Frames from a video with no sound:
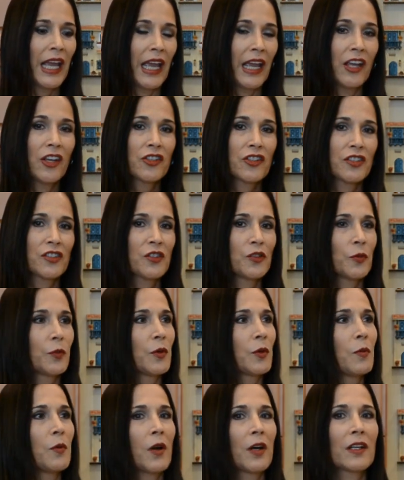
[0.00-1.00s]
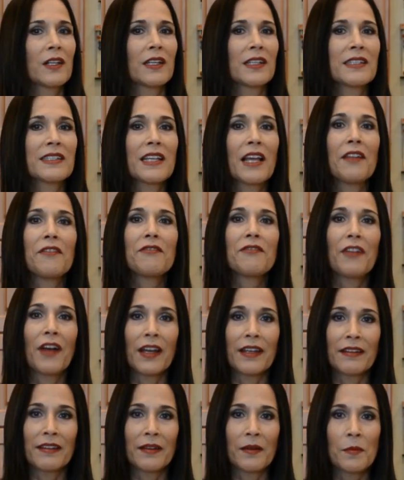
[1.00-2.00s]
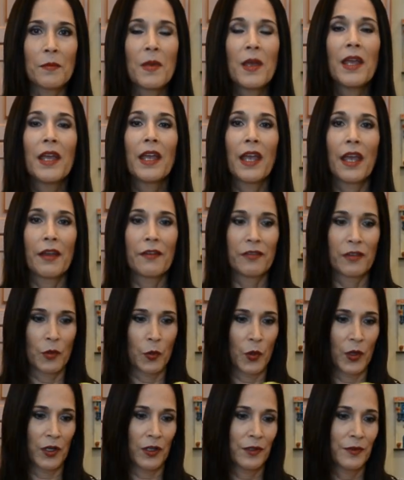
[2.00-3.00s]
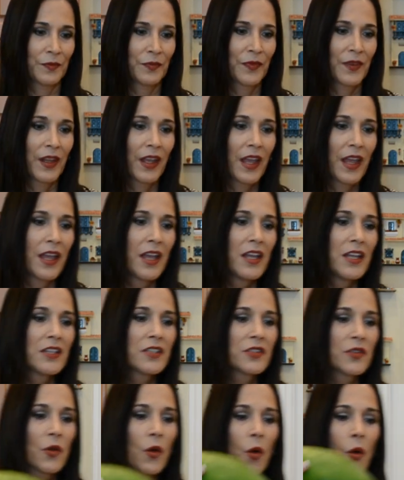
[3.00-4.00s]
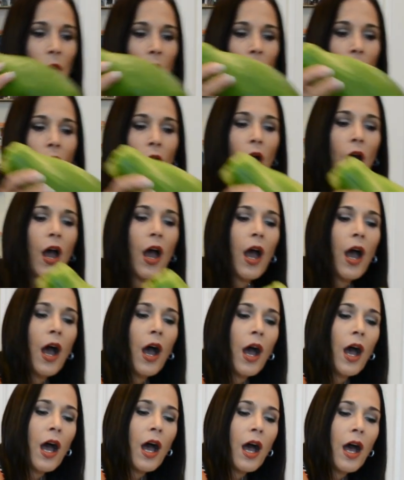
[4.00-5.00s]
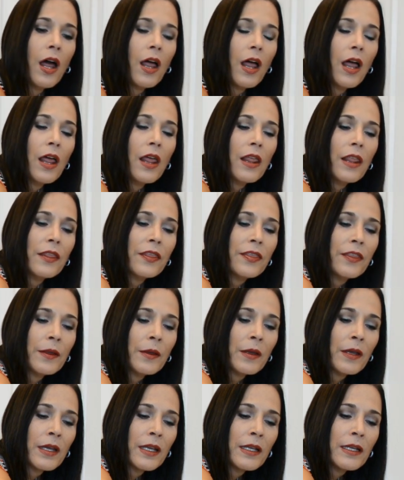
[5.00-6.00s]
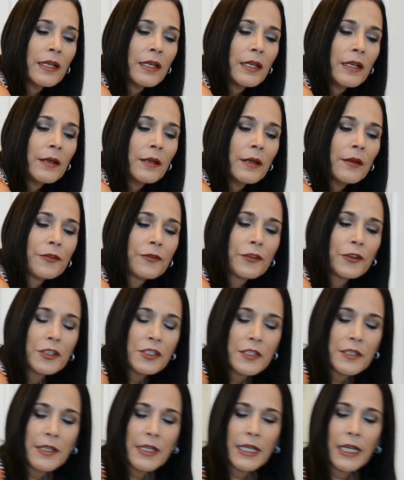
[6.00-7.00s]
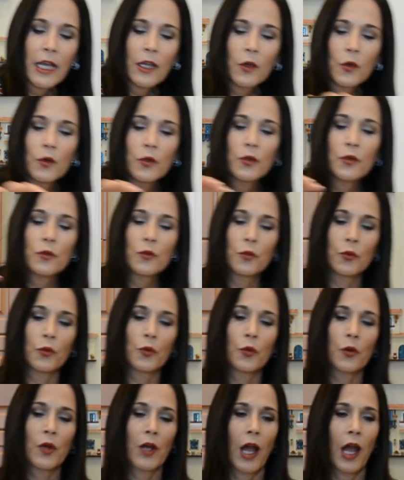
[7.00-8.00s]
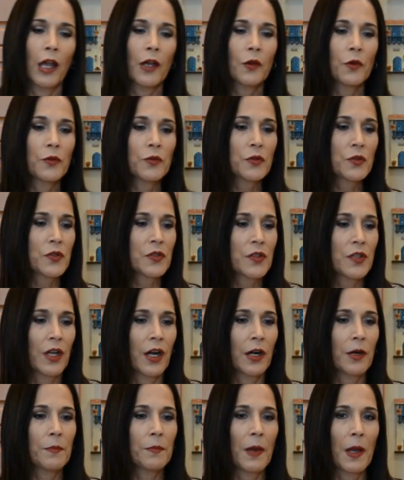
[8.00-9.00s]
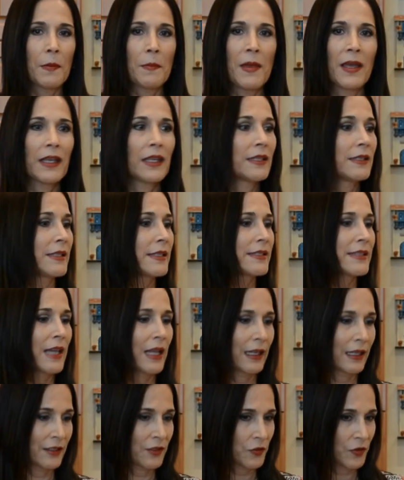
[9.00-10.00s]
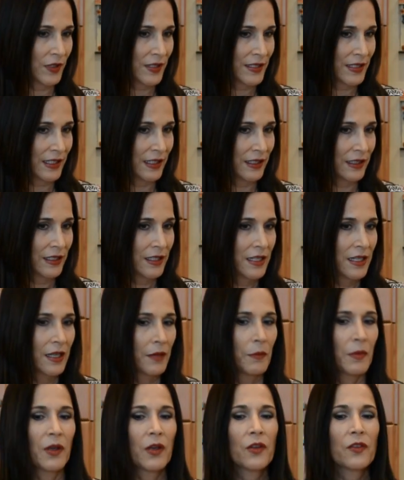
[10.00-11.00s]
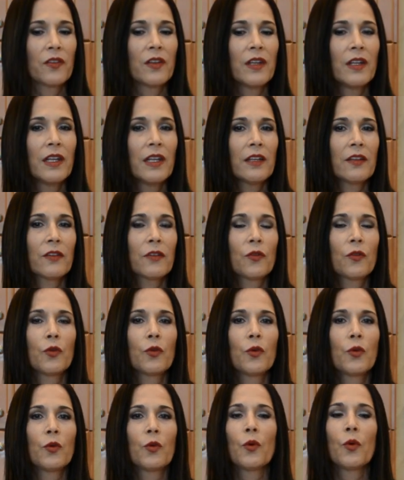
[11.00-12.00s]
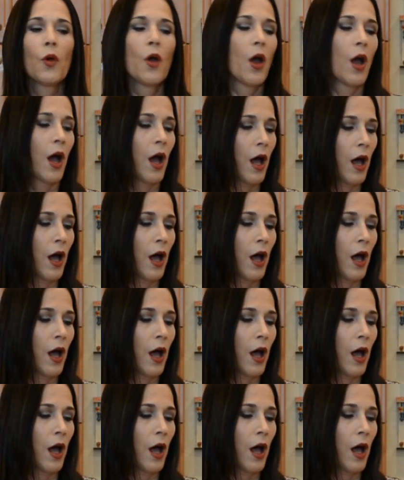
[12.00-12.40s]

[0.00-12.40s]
Asian supermarkets and find them everywhere. So the first thing I'm going to do, I'm going to start by making the salad dressing because it needs to